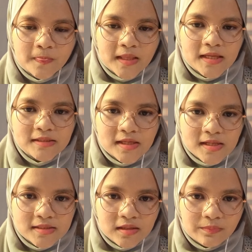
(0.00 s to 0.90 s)
As an
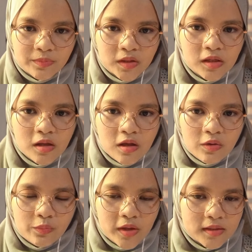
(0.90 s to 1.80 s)
example,
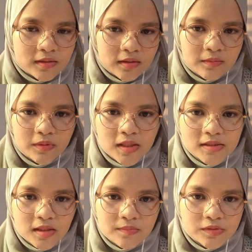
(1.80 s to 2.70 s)
when the
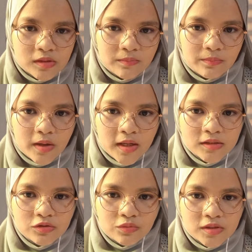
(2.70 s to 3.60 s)
amylase enzyme
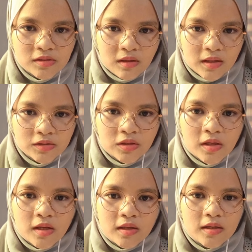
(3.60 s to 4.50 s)
binds to a starch,
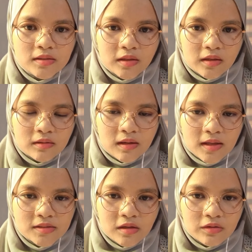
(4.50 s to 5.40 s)
it
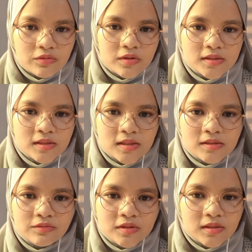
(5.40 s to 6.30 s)
catalyzes
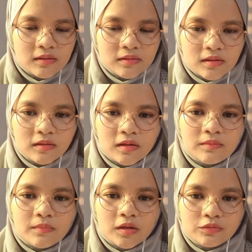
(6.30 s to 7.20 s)
hydrolysis resulting
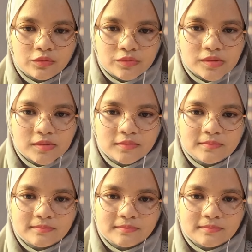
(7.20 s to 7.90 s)
in maltose.